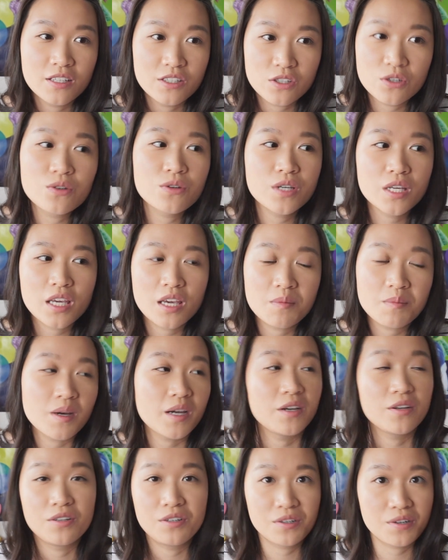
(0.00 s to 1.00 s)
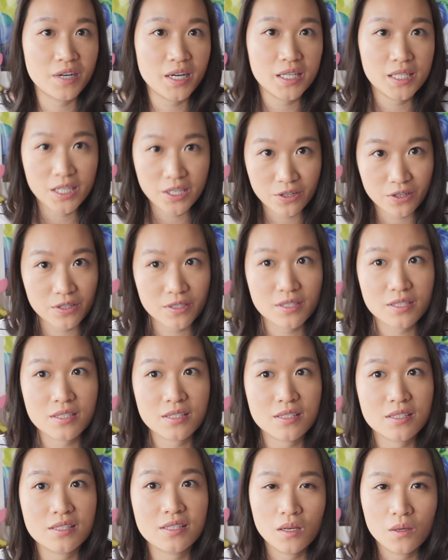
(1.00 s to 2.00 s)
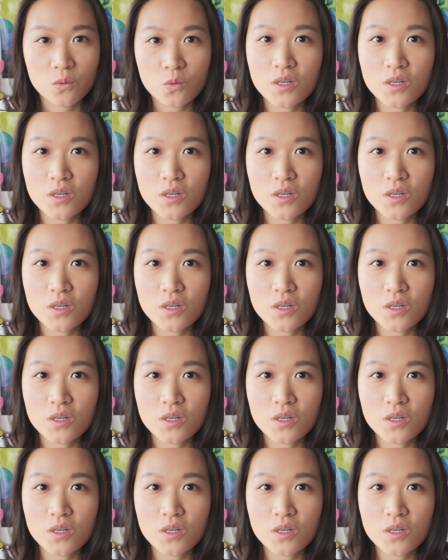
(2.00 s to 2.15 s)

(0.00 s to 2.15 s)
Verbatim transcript: doing in my undergrad years